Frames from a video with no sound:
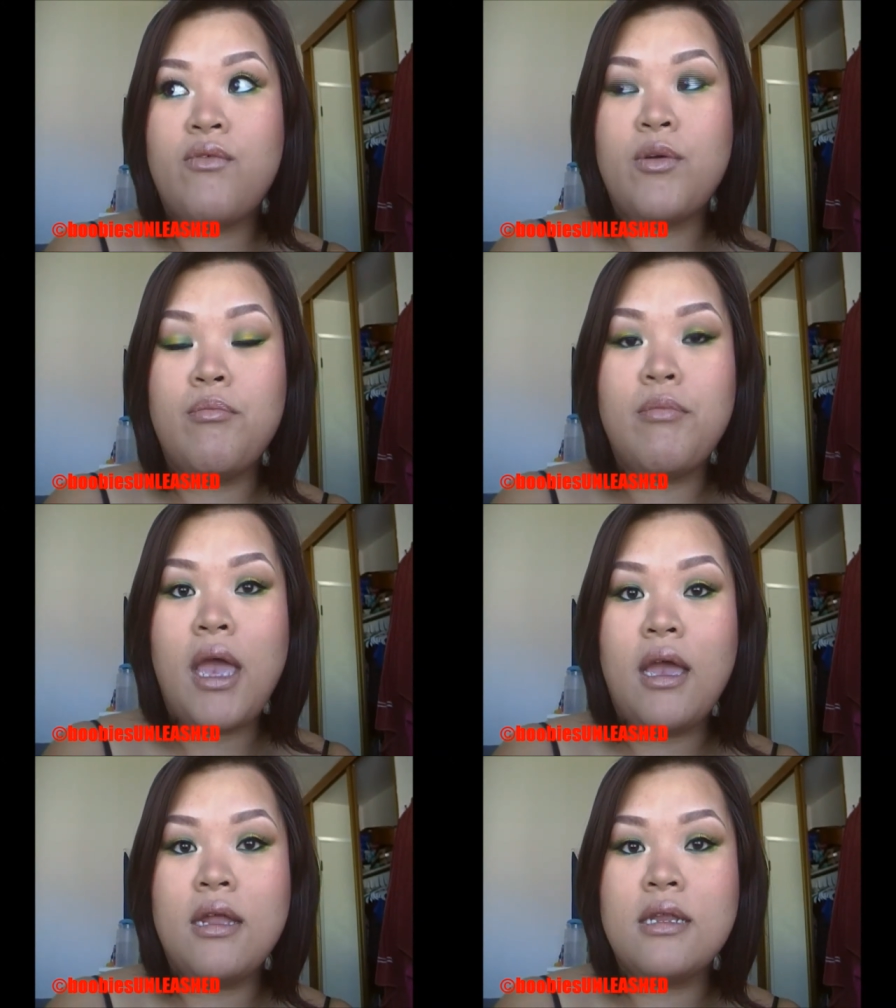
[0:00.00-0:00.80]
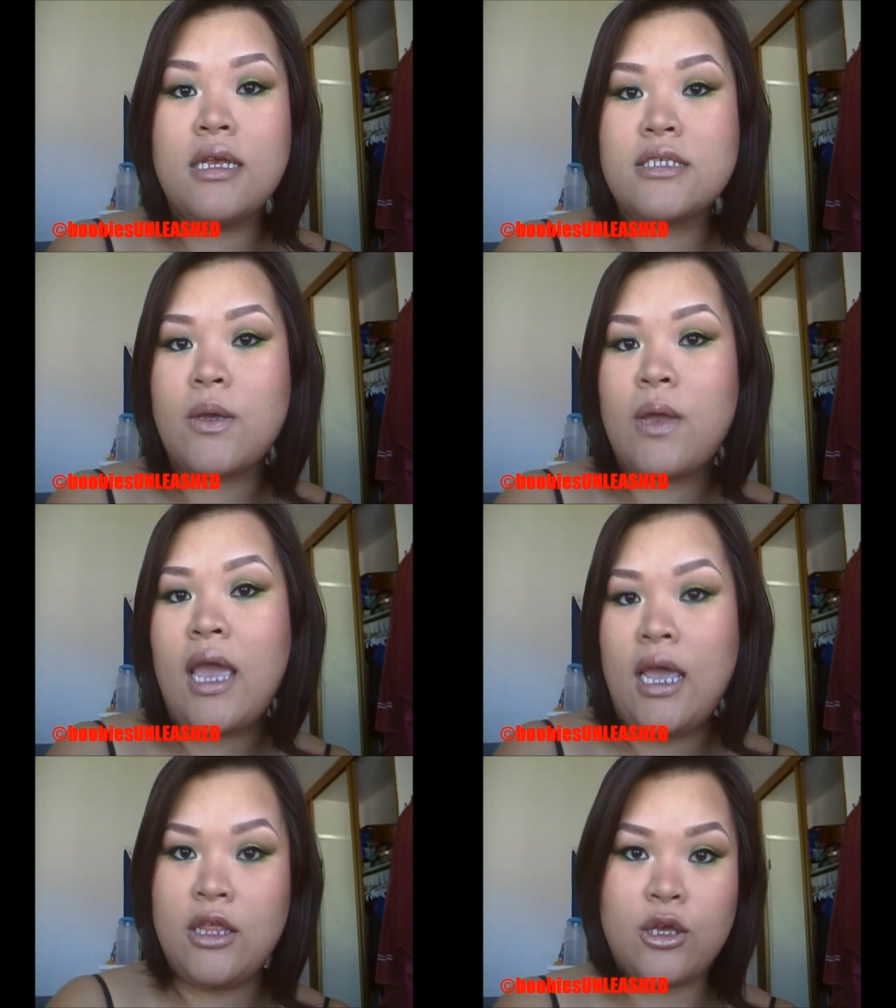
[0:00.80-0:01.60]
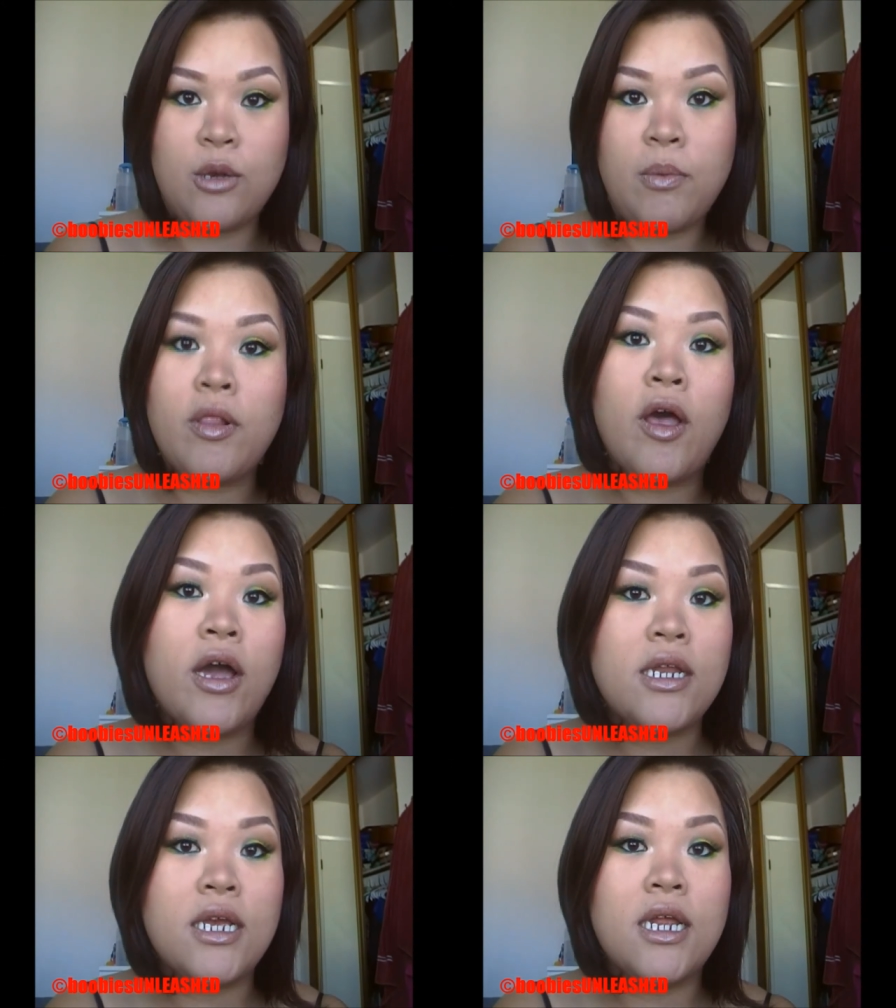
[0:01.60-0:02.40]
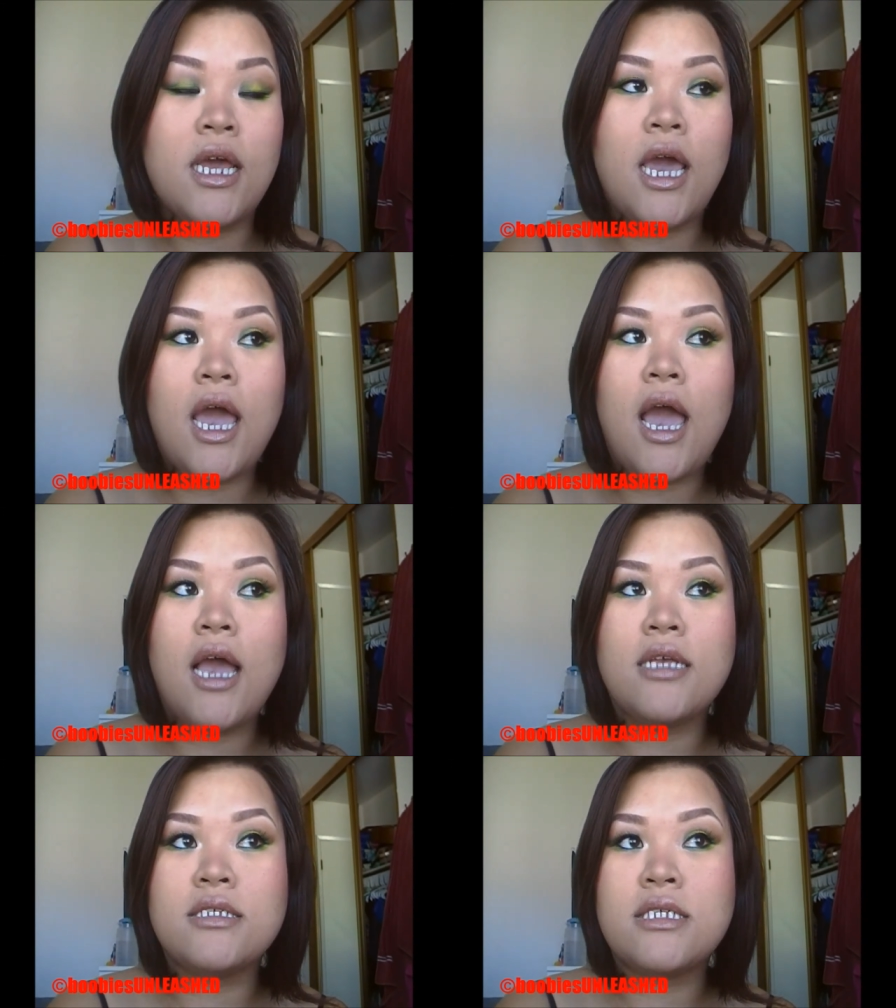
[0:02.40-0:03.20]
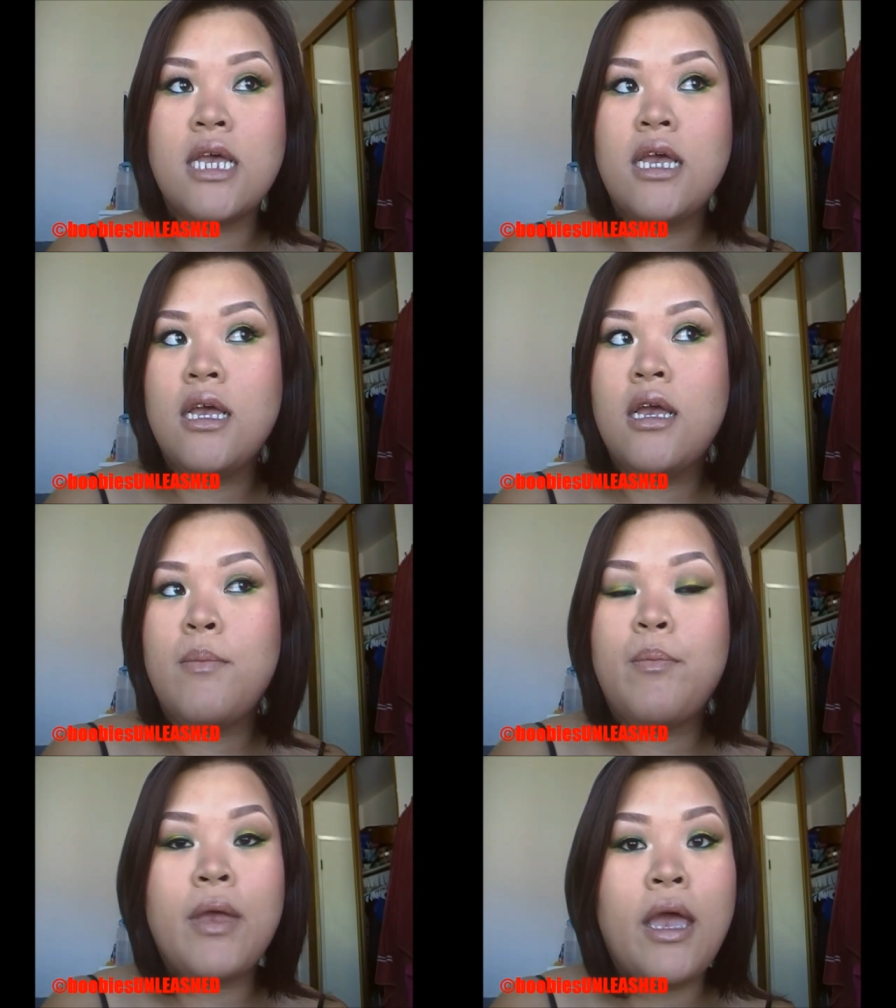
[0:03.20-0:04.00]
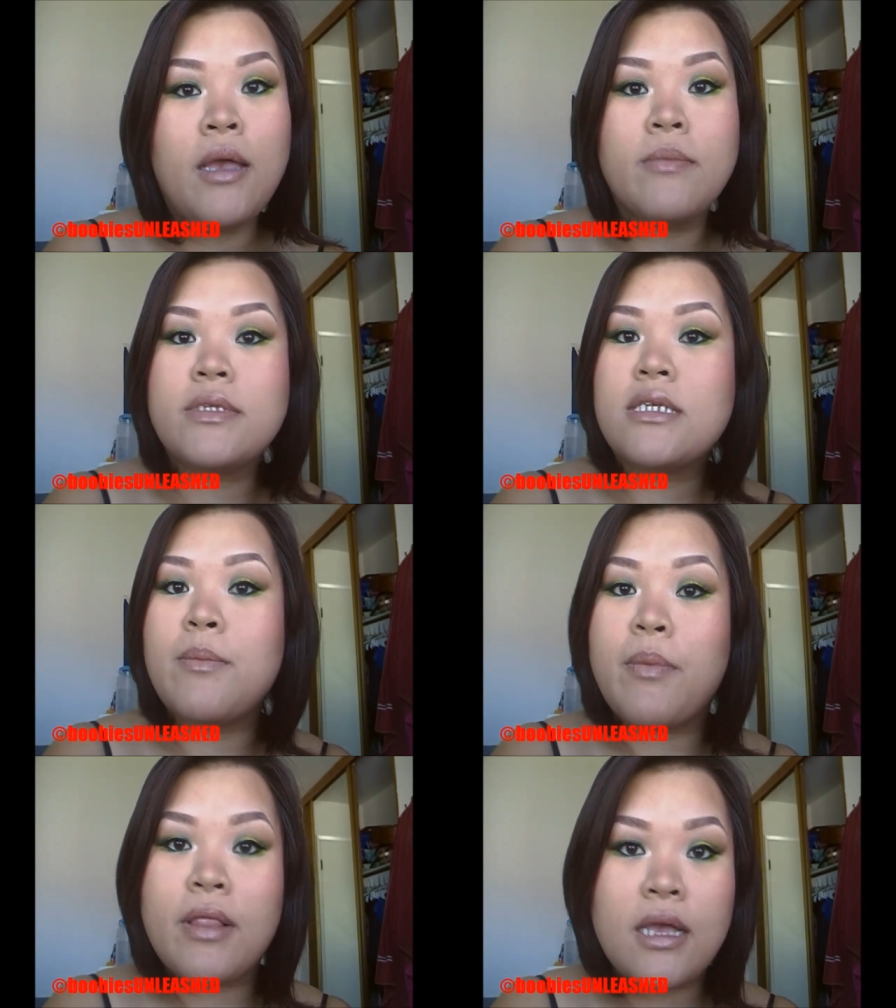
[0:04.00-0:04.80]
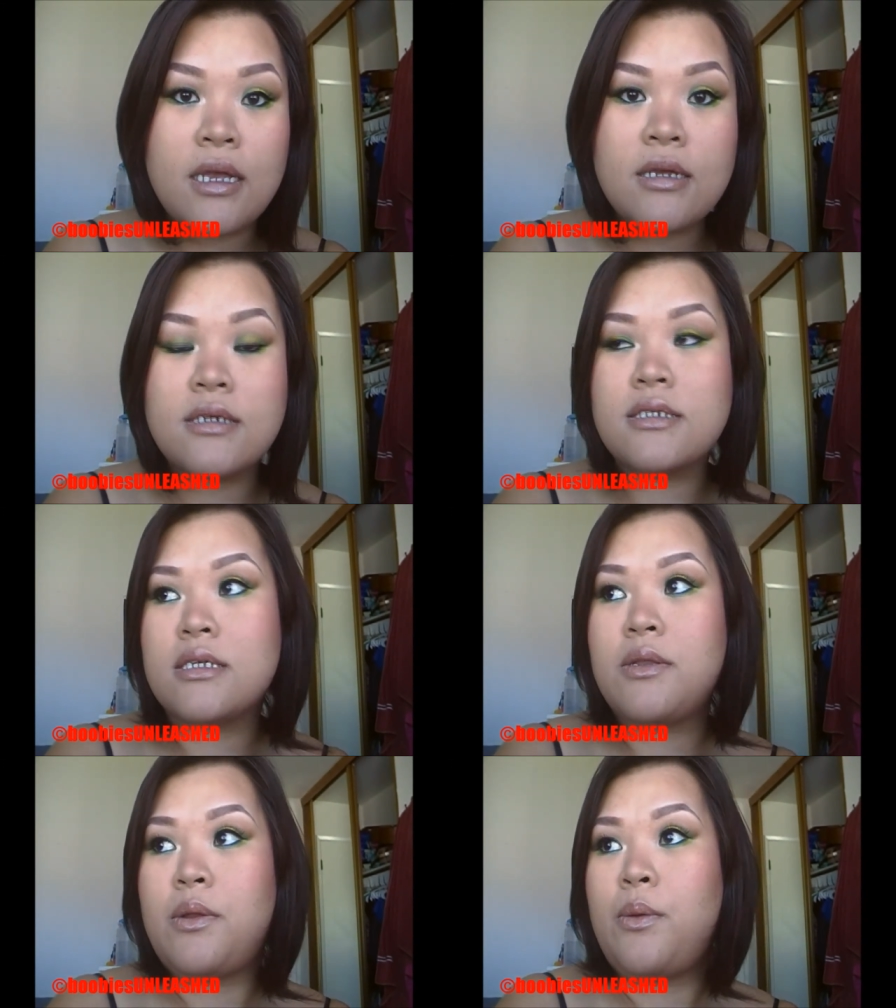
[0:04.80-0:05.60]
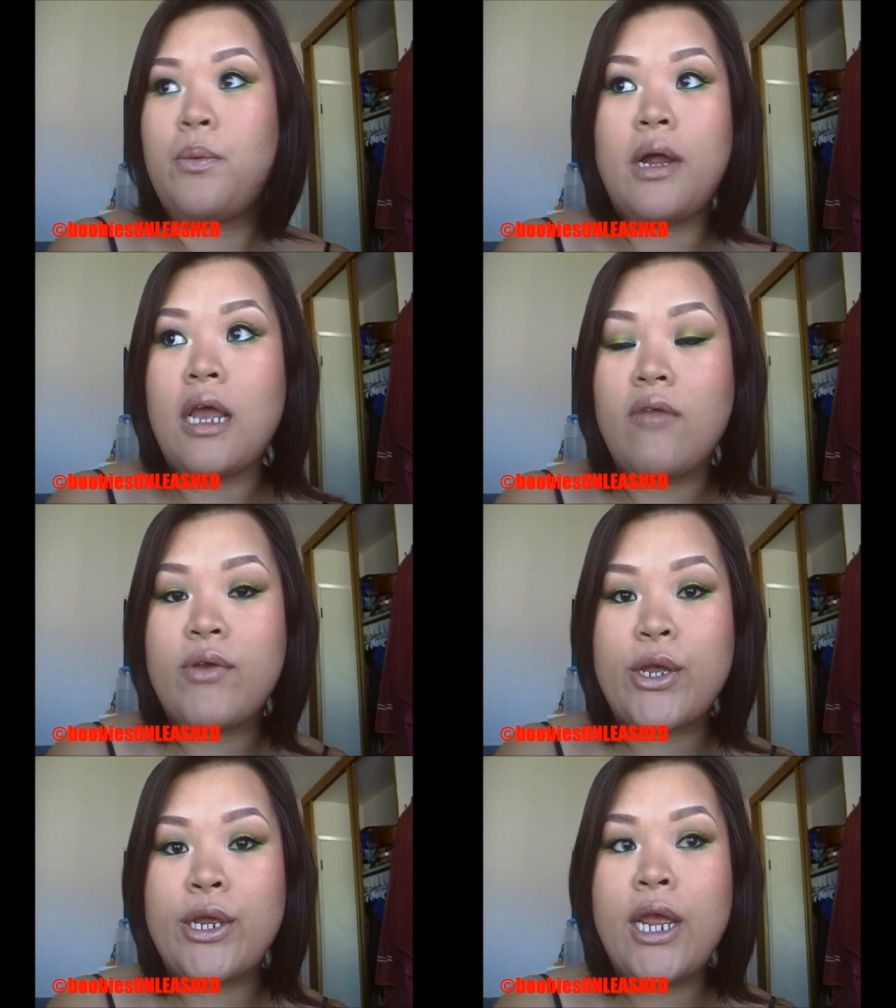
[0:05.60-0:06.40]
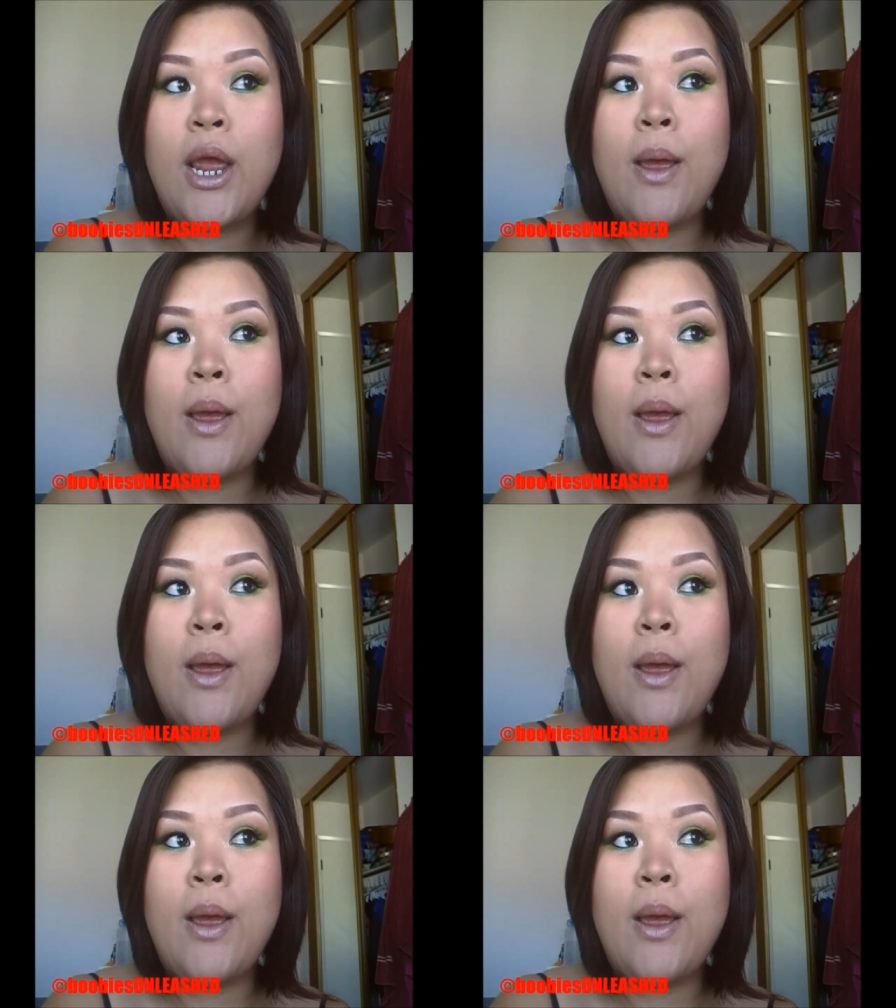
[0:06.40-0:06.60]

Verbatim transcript: for men, it's okay. They're applauded as pimps and players and whatever,